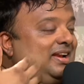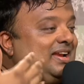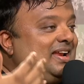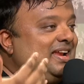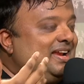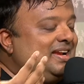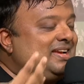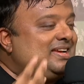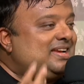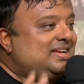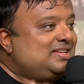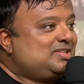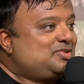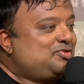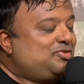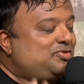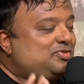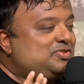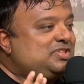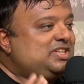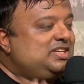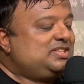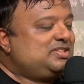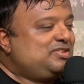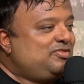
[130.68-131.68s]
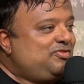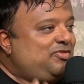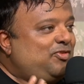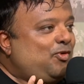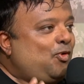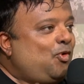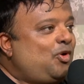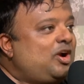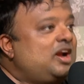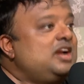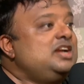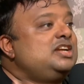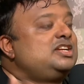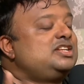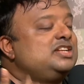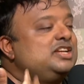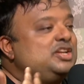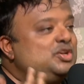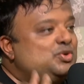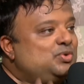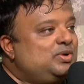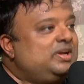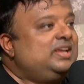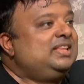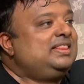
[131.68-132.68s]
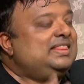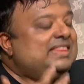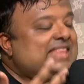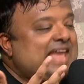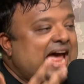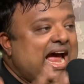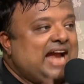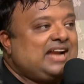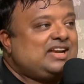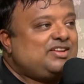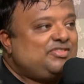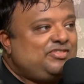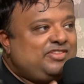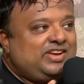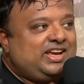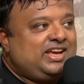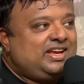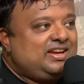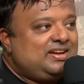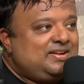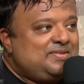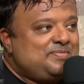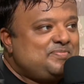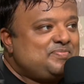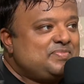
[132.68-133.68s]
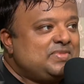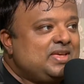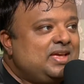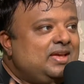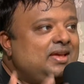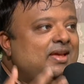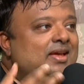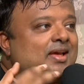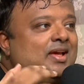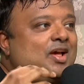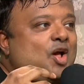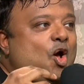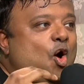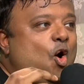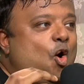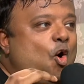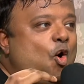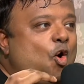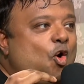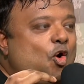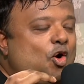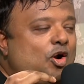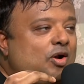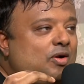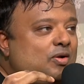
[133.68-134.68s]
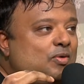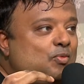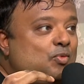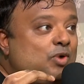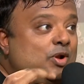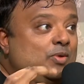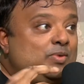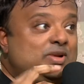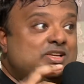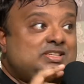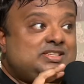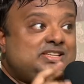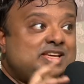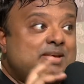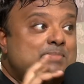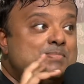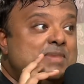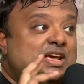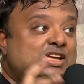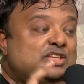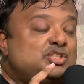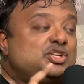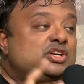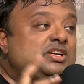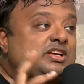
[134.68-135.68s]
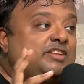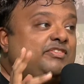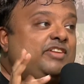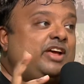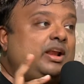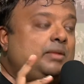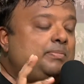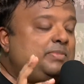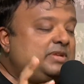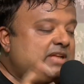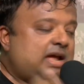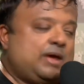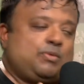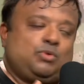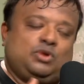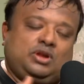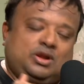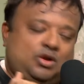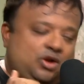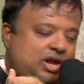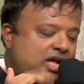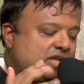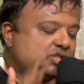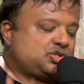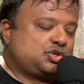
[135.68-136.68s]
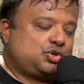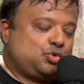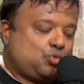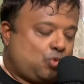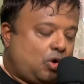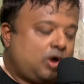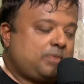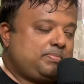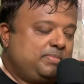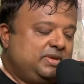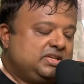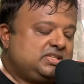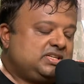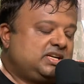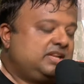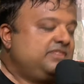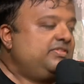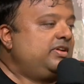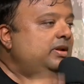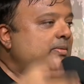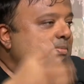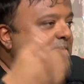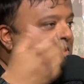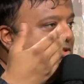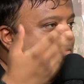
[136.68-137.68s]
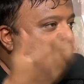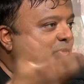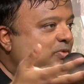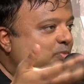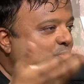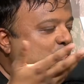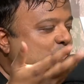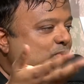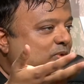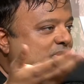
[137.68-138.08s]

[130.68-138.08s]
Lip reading: Does season four continue in that vein? Or will we see major developments? I will not ask you what major developments, but will we